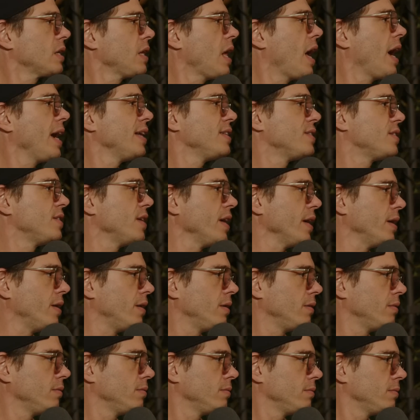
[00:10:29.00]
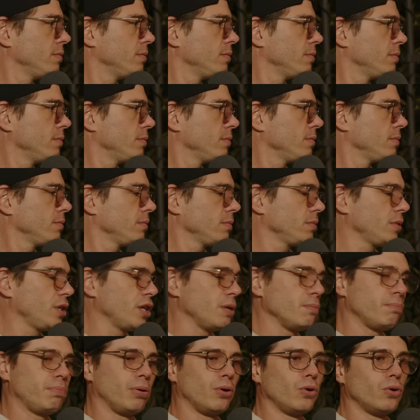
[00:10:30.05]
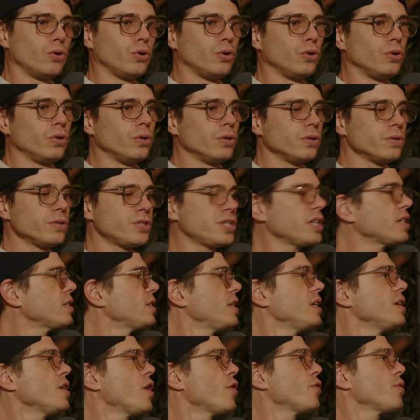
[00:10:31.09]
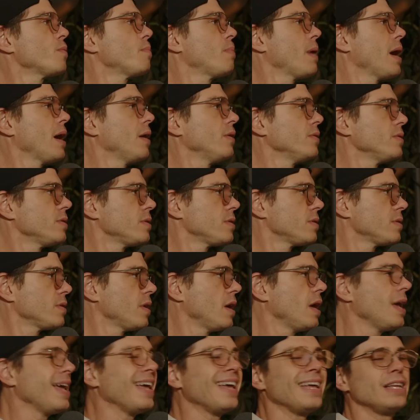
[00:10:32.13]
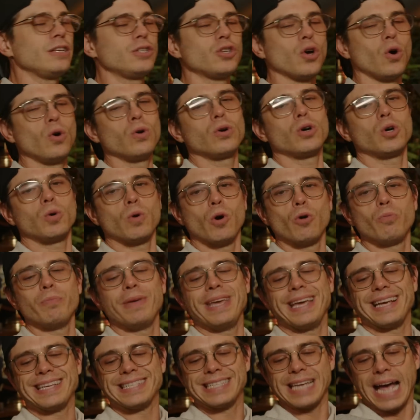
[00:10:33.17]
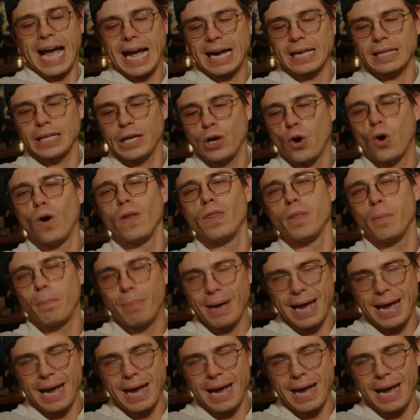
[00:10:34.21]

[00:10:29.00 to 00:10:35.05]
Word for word: Clydesdale. Yeah. Can pull sixteen hundred pounds. Right. Don't quote me exactly on the